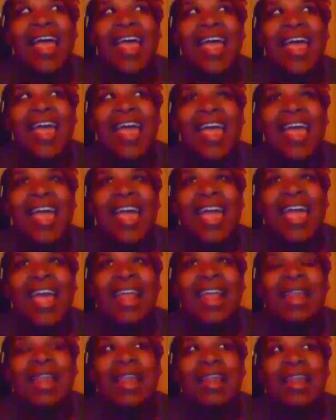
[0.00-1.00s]

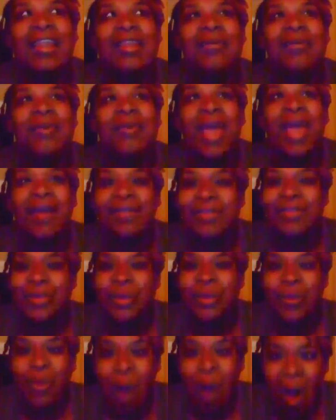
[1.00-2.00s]
And we have to
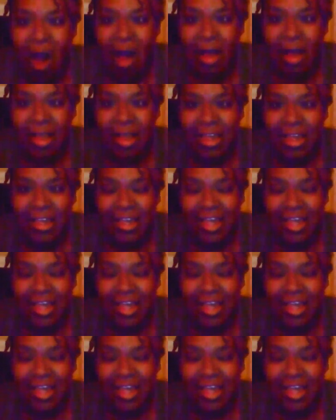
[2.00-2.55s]
walk.